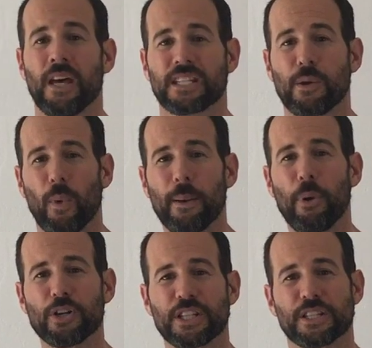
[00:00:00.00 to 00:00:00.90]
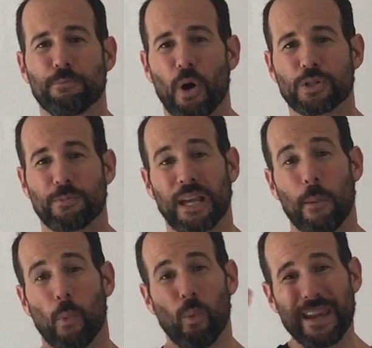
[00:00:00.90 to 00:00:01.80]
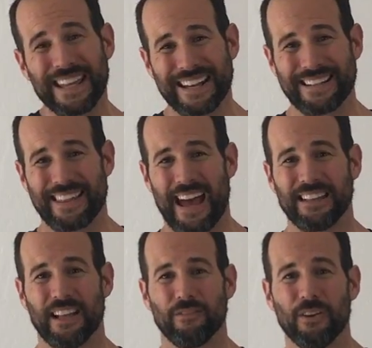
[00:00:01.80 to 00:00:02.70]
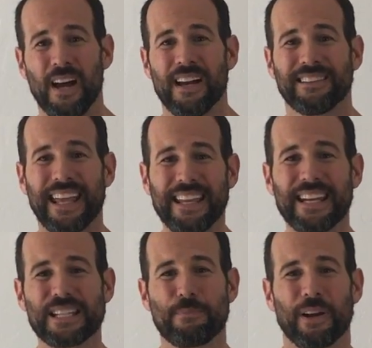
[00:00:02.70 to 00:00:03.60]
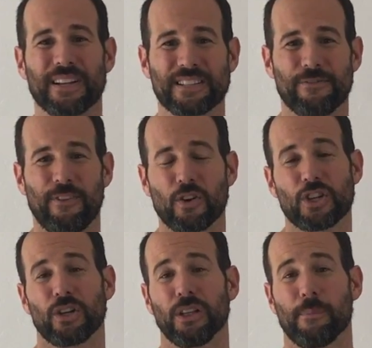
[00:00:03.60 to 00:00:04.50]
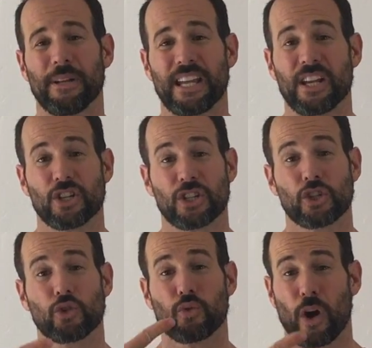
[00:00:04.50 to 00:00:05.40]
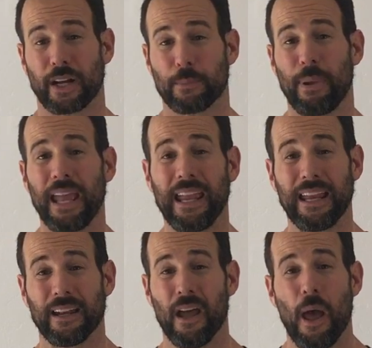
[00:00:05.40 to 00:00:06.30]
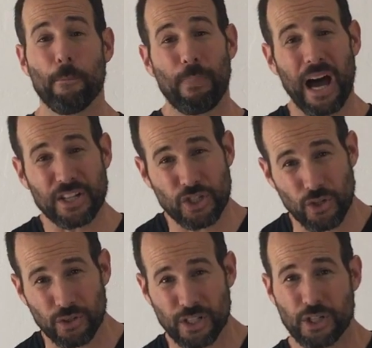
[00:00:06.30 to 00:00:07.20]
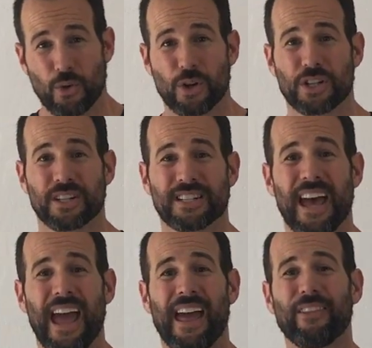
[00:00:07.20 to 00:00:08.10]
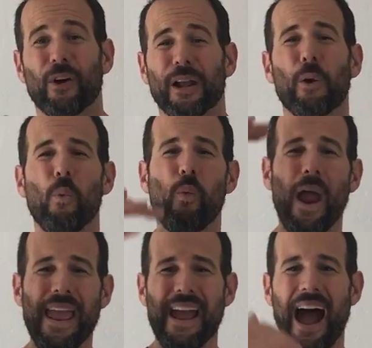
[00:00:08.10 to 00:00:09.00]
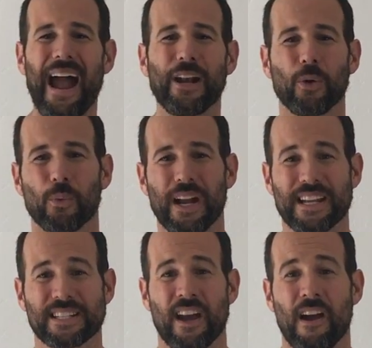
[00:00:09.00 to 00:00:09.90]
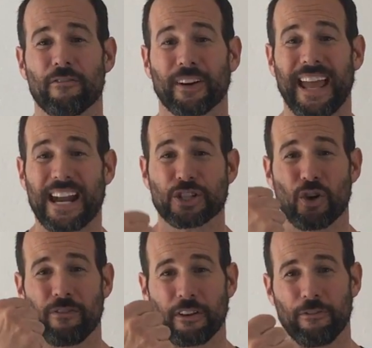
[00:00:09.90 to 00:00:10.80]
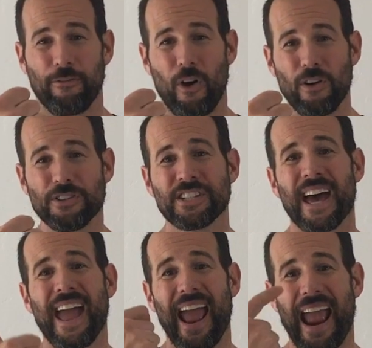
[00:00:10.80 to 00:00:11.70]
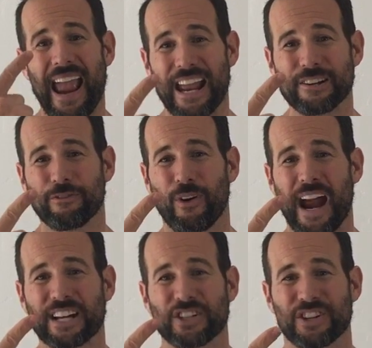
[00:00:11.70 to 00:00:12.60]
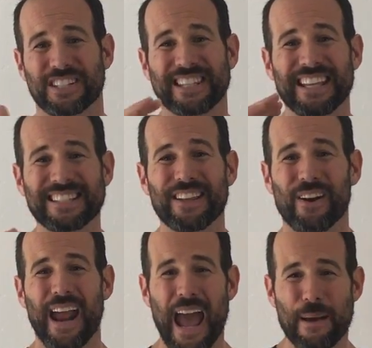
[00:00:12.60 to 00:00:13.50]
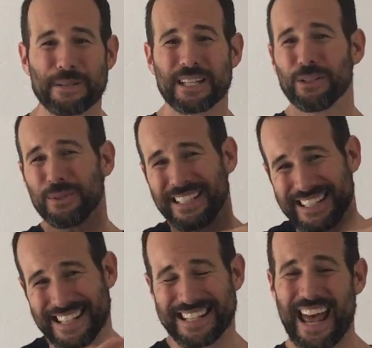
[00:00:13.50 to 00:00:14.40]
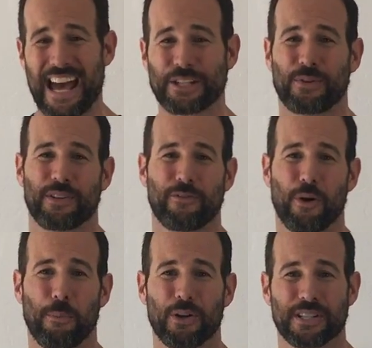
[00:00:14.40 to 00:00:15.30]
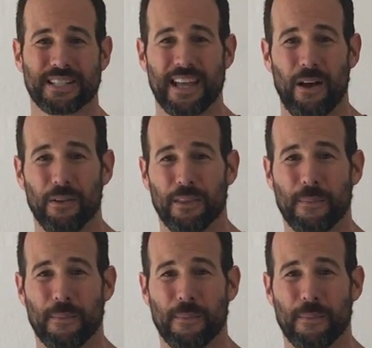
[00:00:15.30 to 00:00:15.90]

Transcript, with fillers: See, when a person's bones become weakened to that level, they can experience functional limitations, chronic pain, postural distortions, and they're at a way higher risk for catastrophic falls and fractures, things that are absolutely disastrous for a person's health.